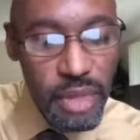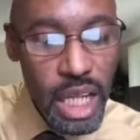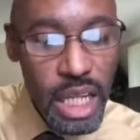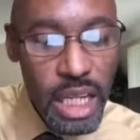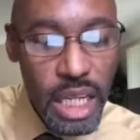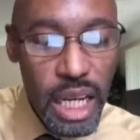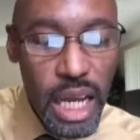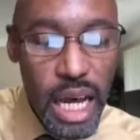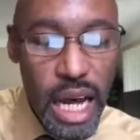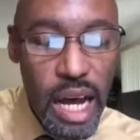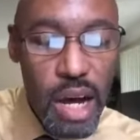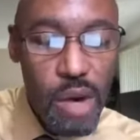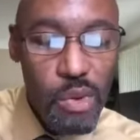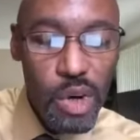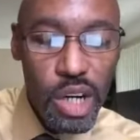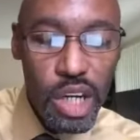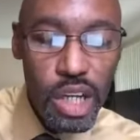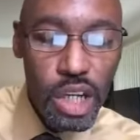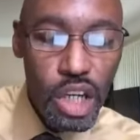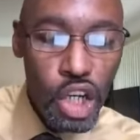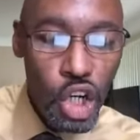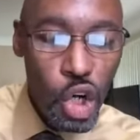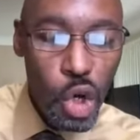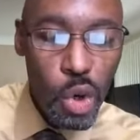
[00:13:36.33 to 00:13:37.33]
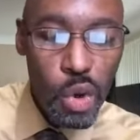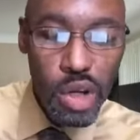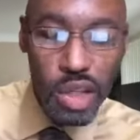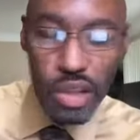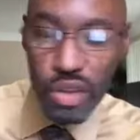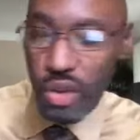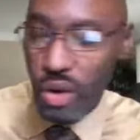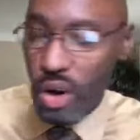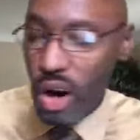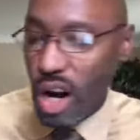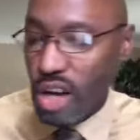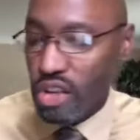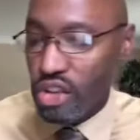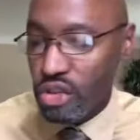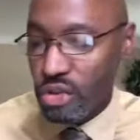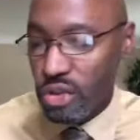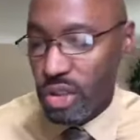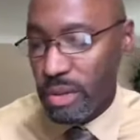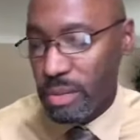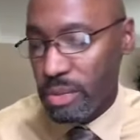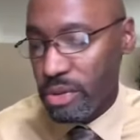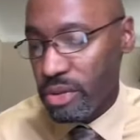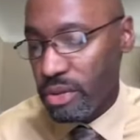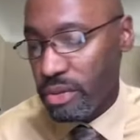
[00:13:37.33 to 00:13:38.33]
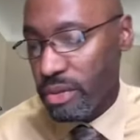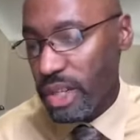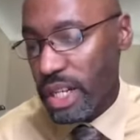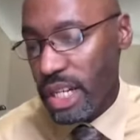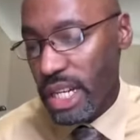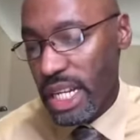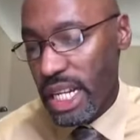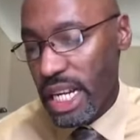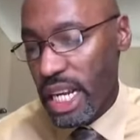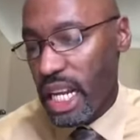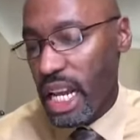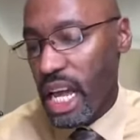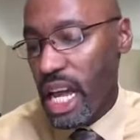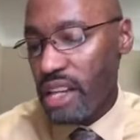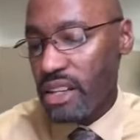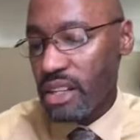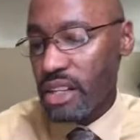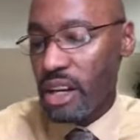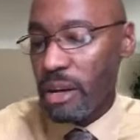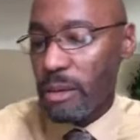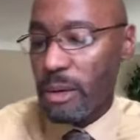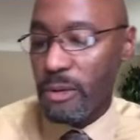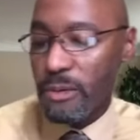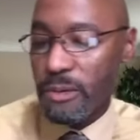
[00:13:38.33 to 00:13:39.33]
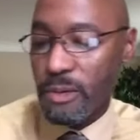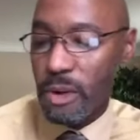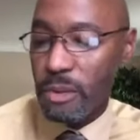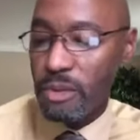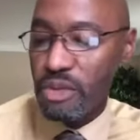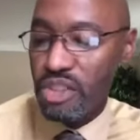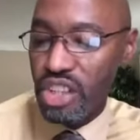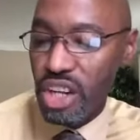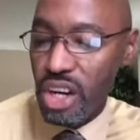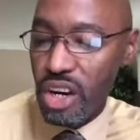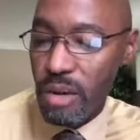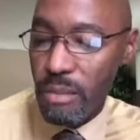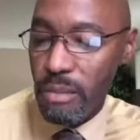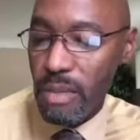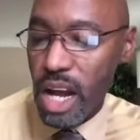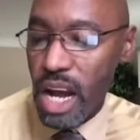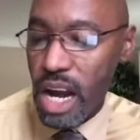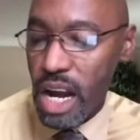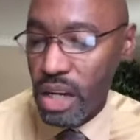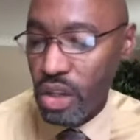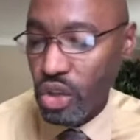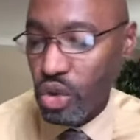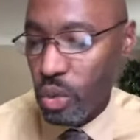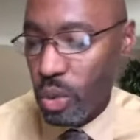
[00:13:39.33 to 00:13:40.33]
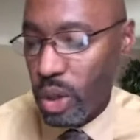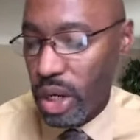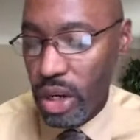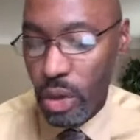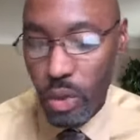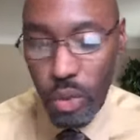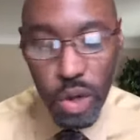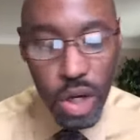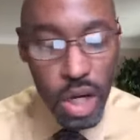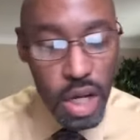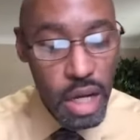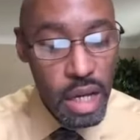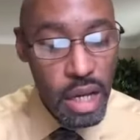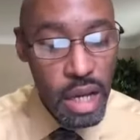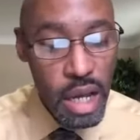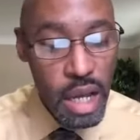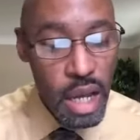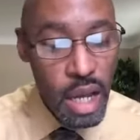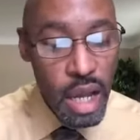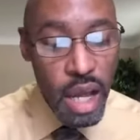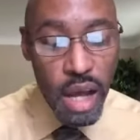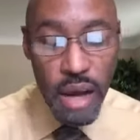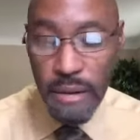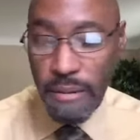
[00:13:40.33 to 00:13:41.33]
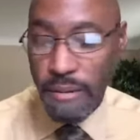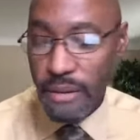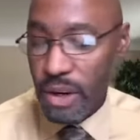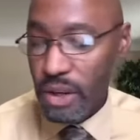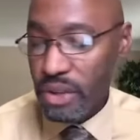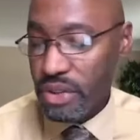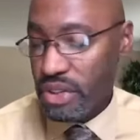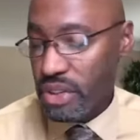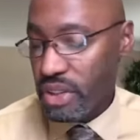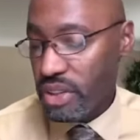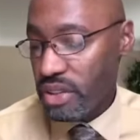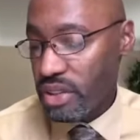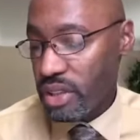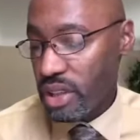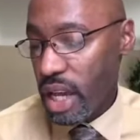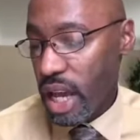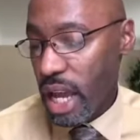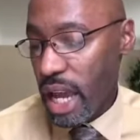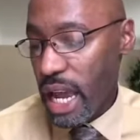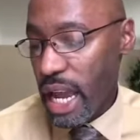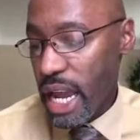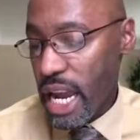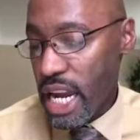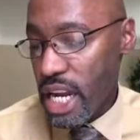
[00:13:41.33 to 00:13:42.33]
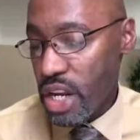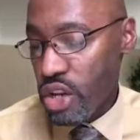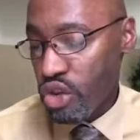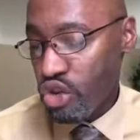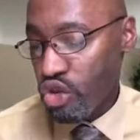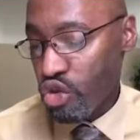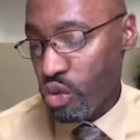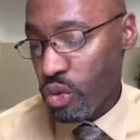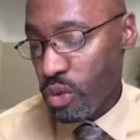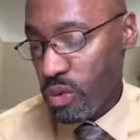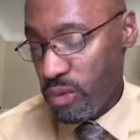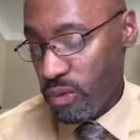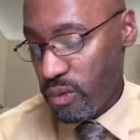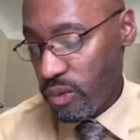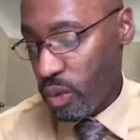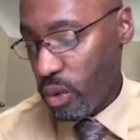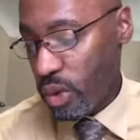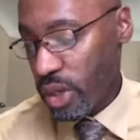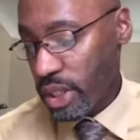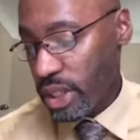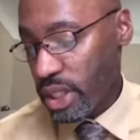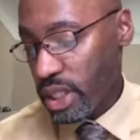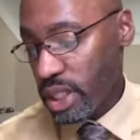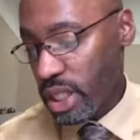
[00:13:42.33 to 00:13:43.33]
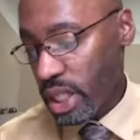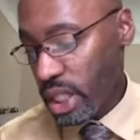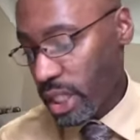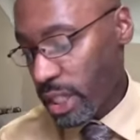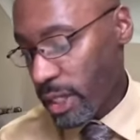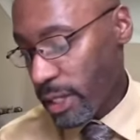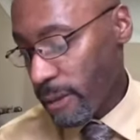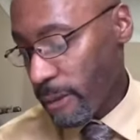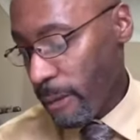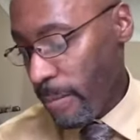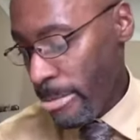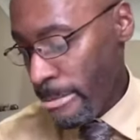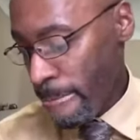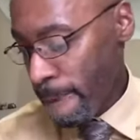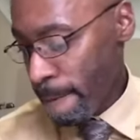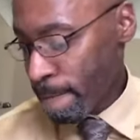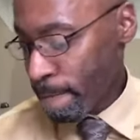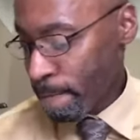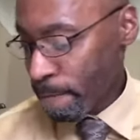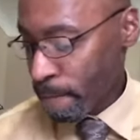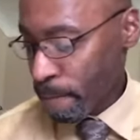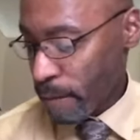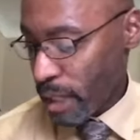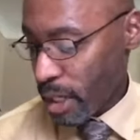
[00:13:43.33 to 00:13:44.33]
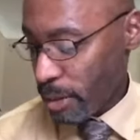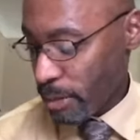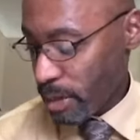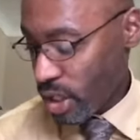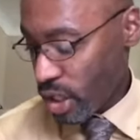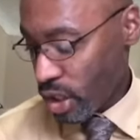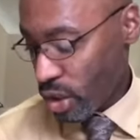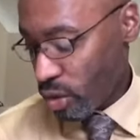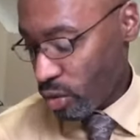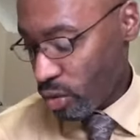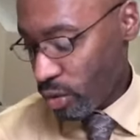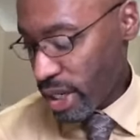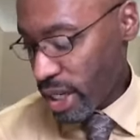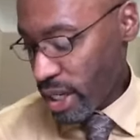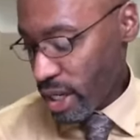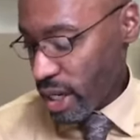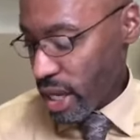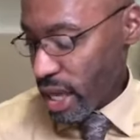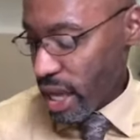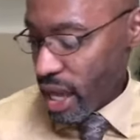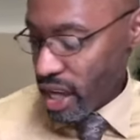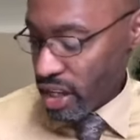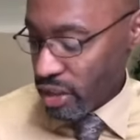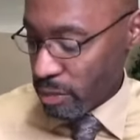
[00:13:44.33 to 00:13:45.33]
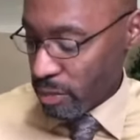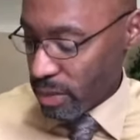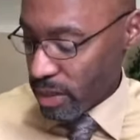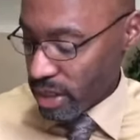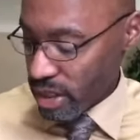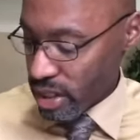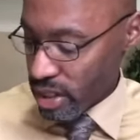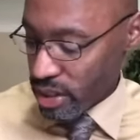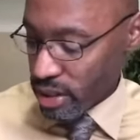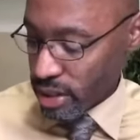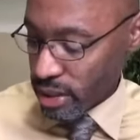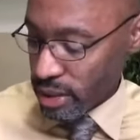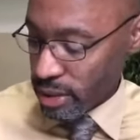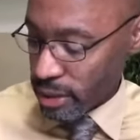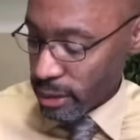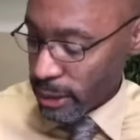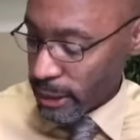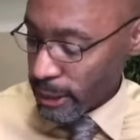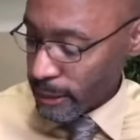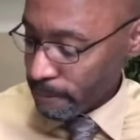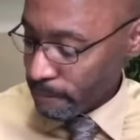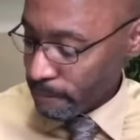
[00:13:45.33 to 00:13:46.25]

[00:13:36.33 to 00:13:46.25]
Now we're going to go into our scripture reading, and that's coming from Jeremiah 21, verses 8 through 14. I'm going to read it expeditiously.